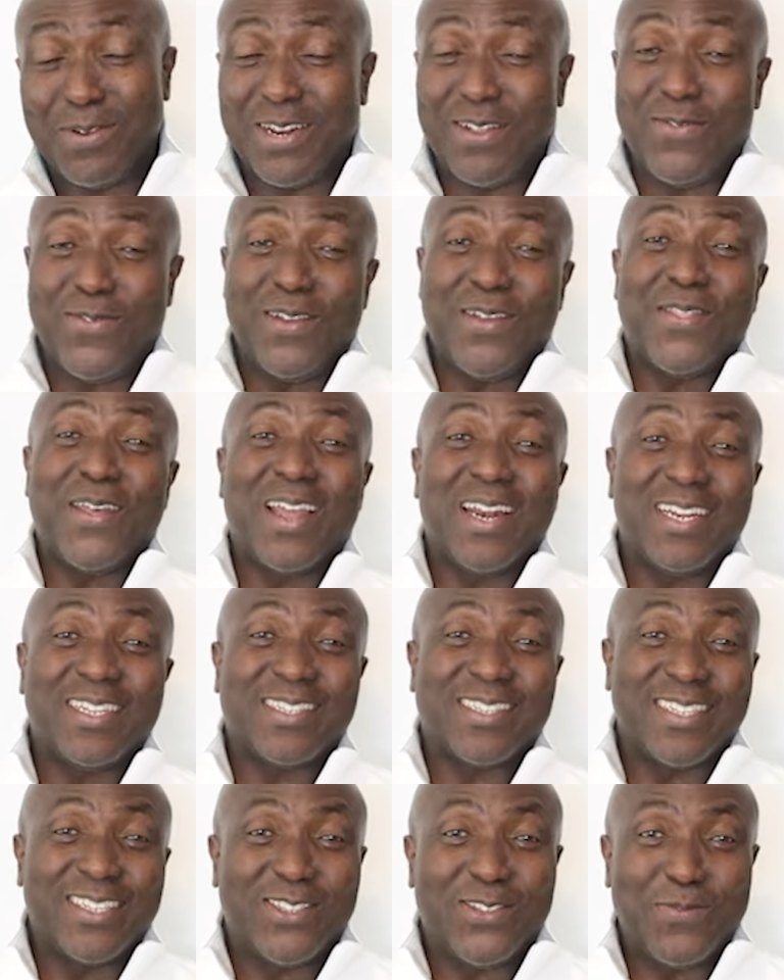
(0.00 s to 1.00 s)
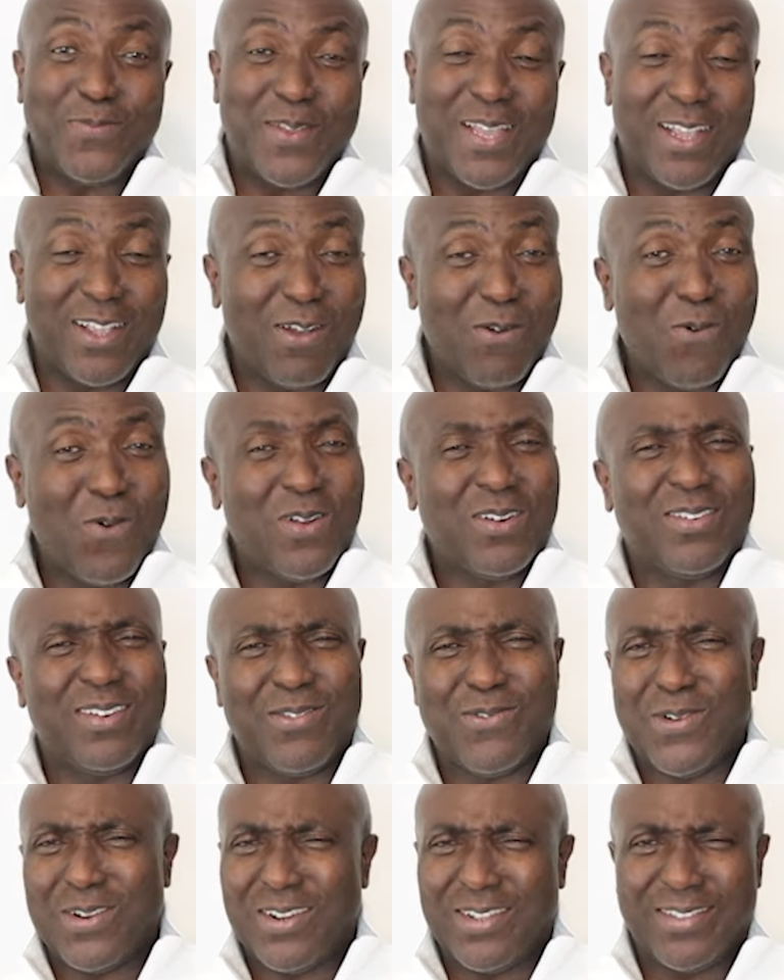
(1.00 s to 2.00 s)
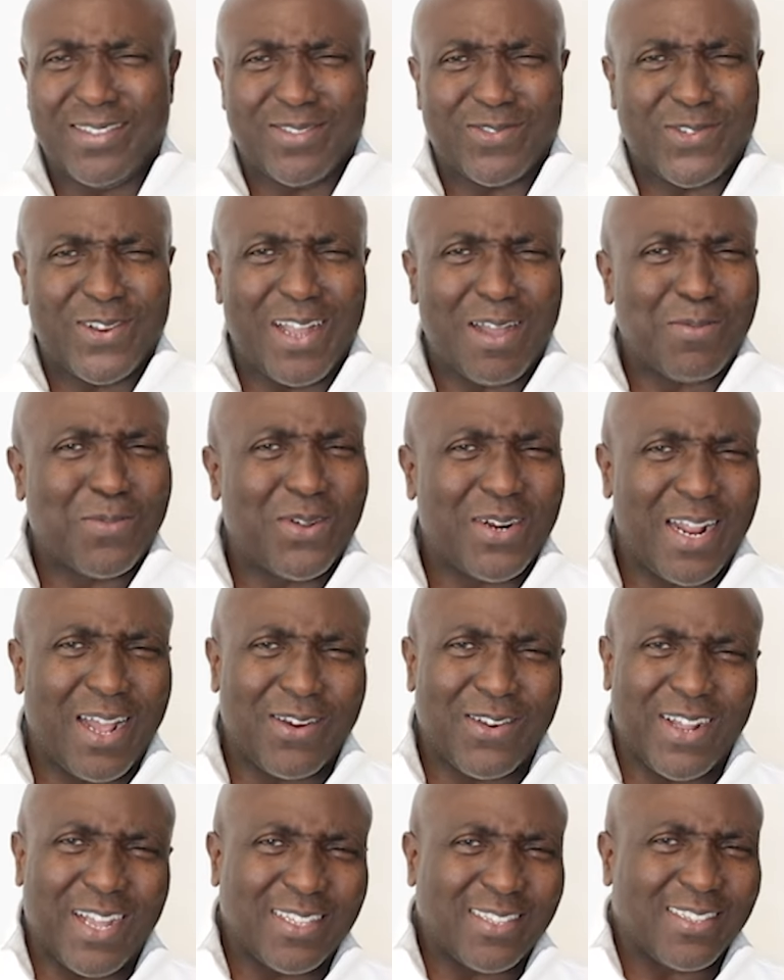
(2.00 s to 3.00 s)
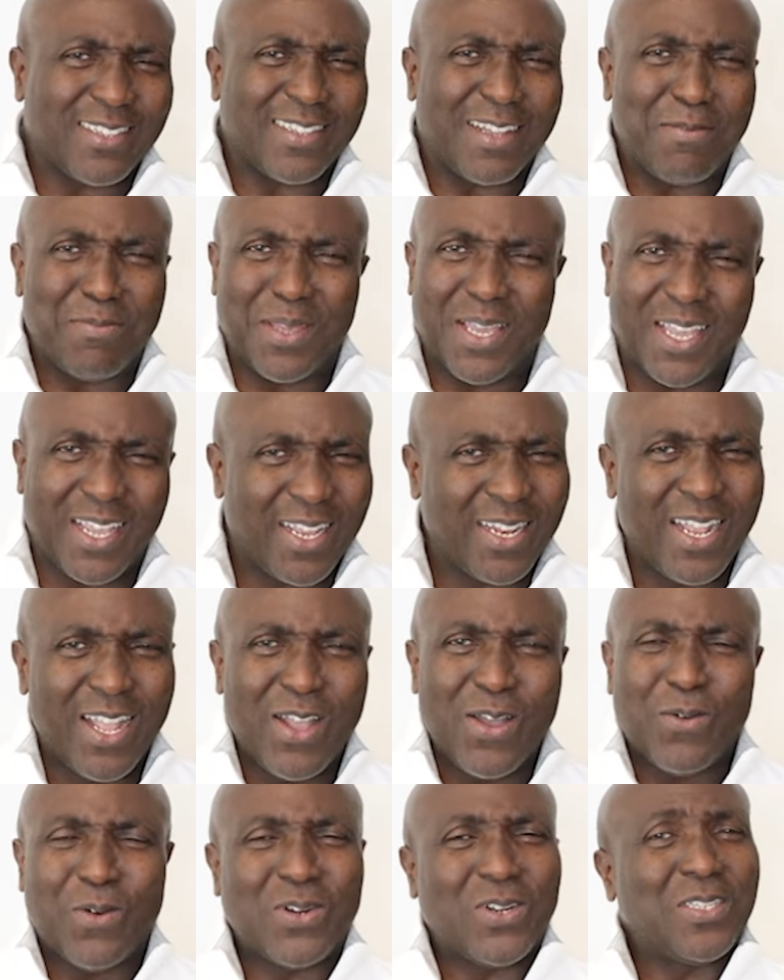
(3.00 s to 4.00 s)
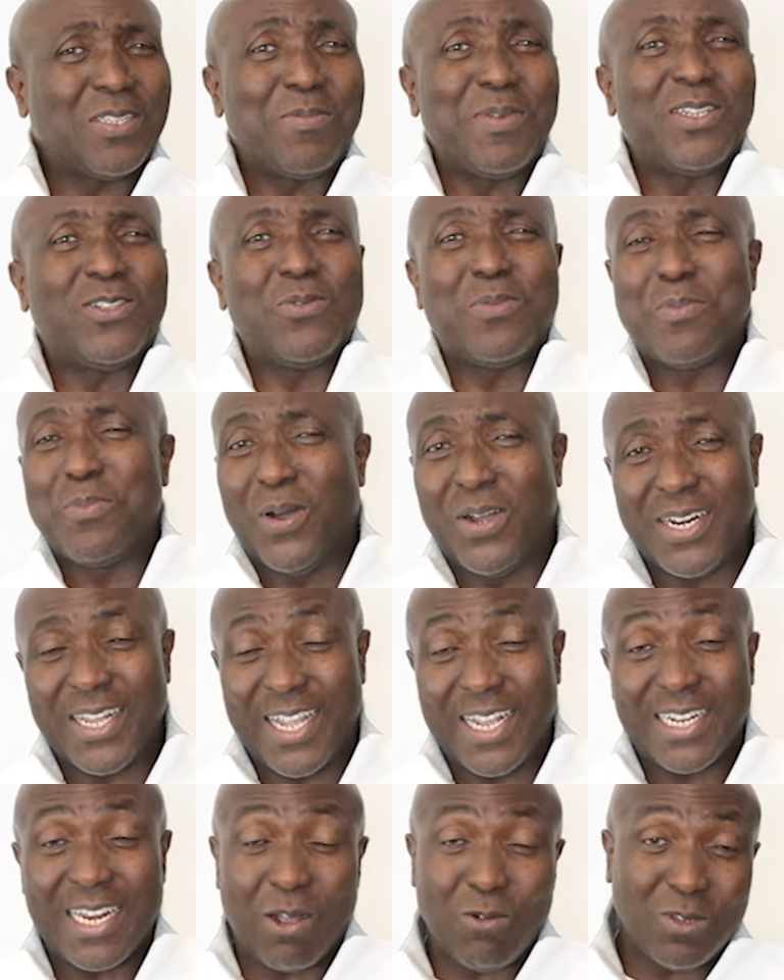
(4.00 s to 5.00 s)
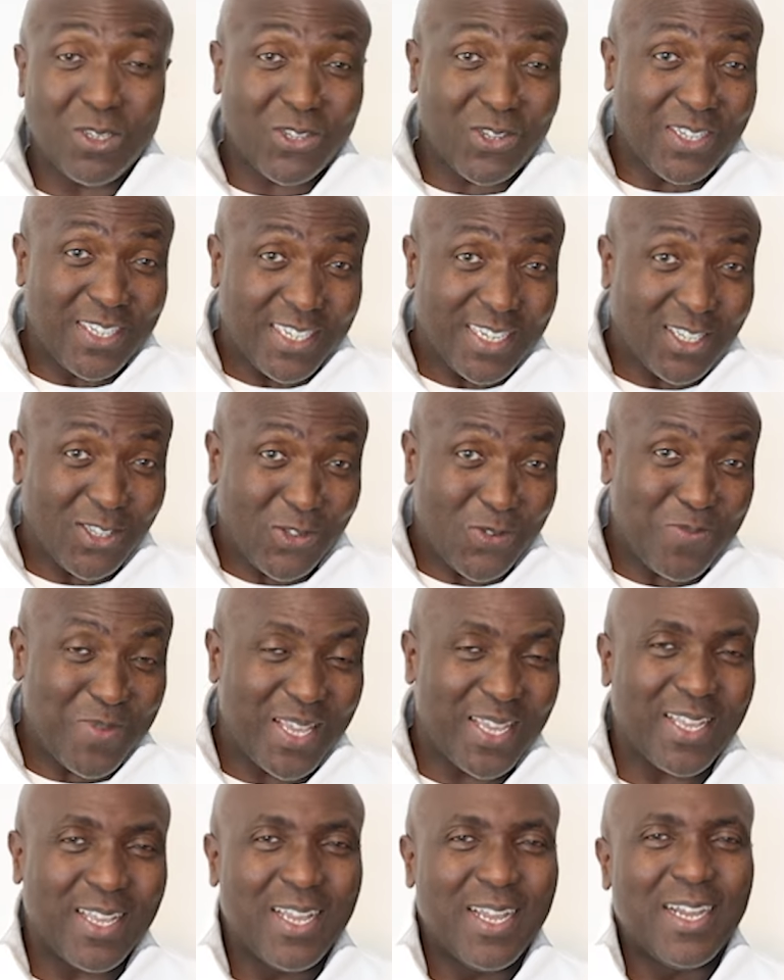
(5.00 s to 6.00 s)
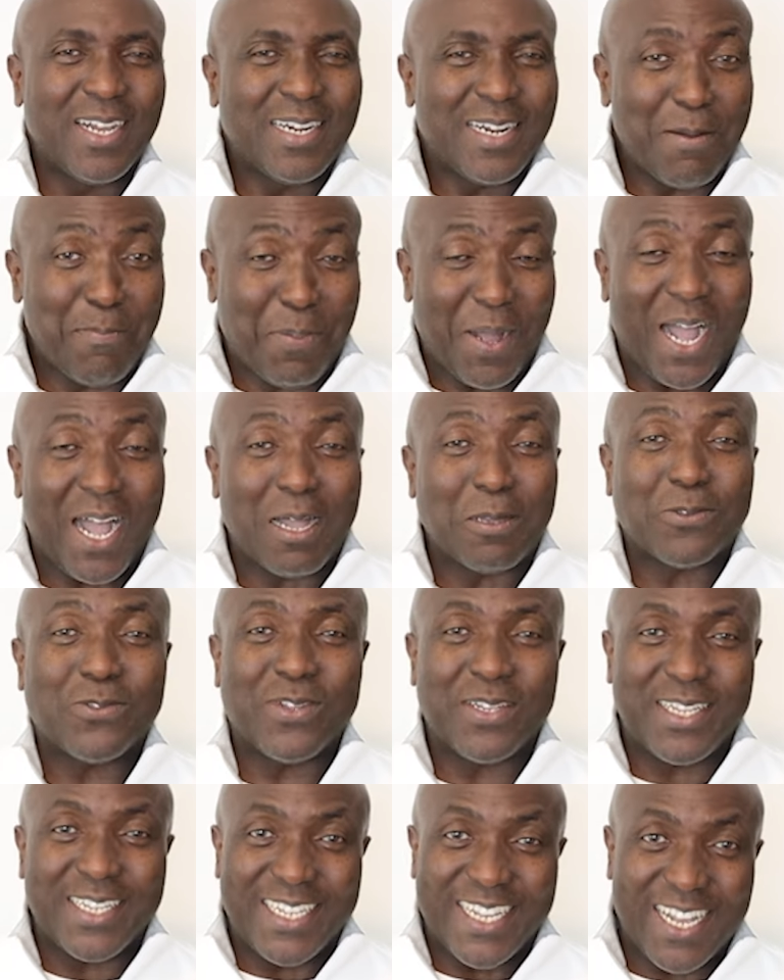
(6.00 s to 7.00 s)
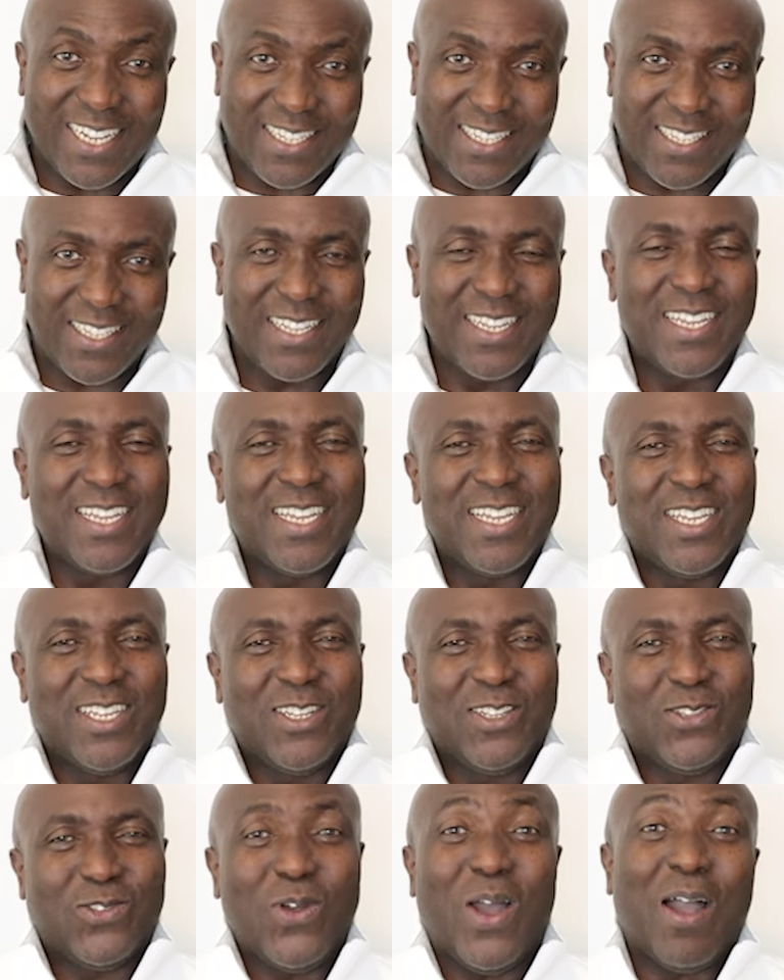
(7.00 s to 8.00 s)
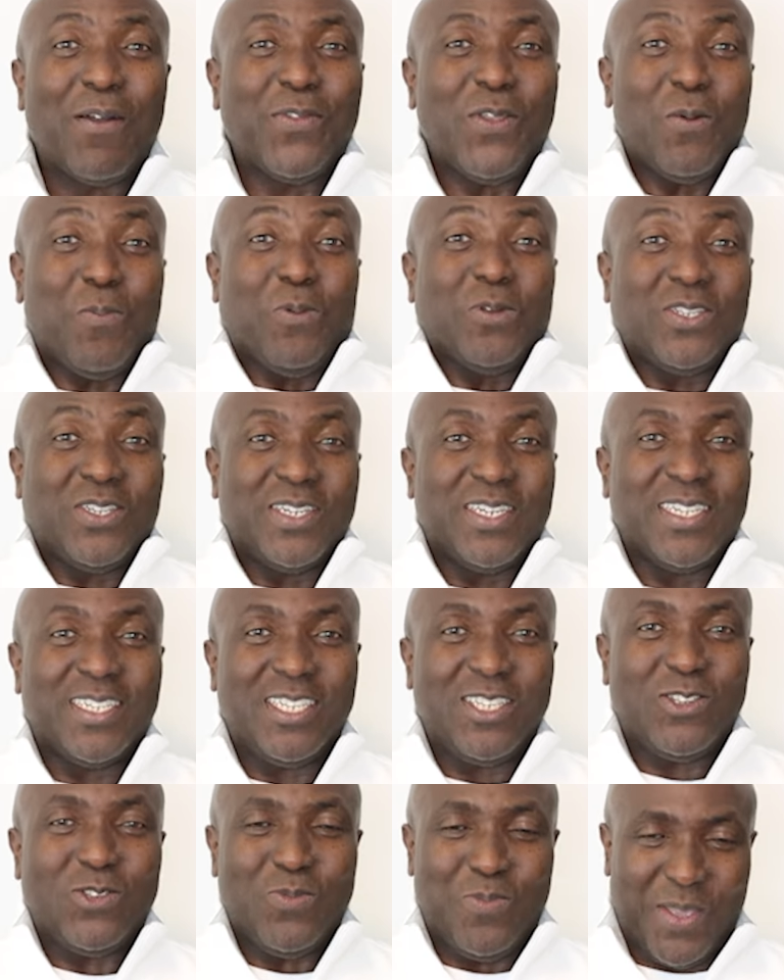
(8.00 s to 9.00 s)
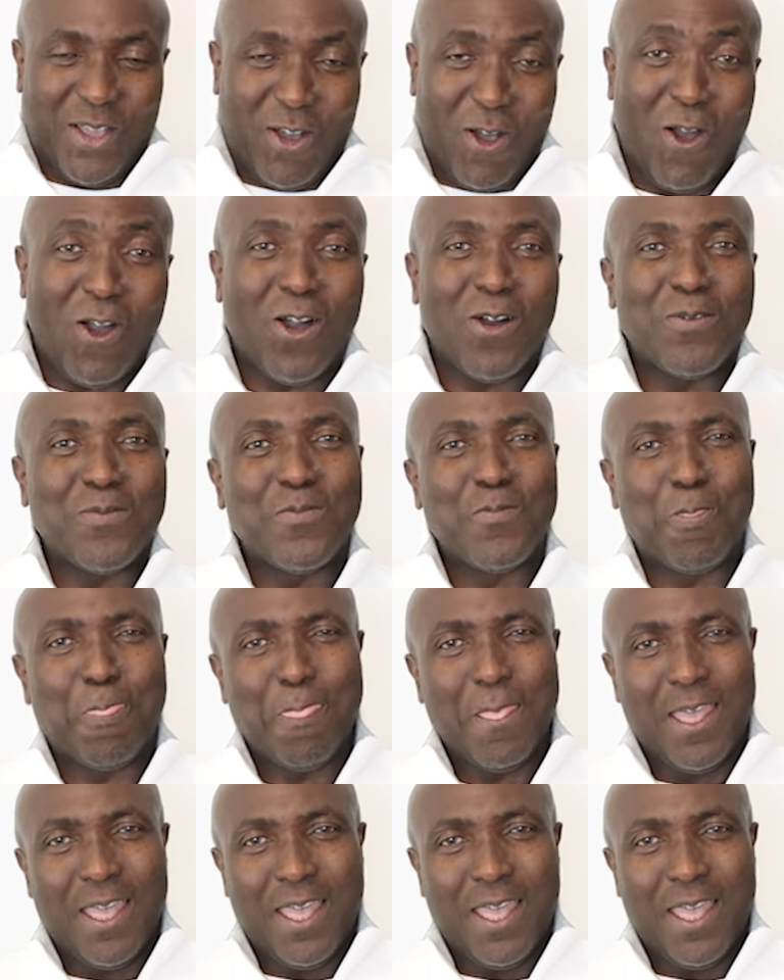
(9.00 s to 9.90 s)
But if you're there listening to me and you're wondering what does royal brother, royal sister mean? What does it mean to be born again? That would suggest to me that perhaps you're yet to have the opportunity to become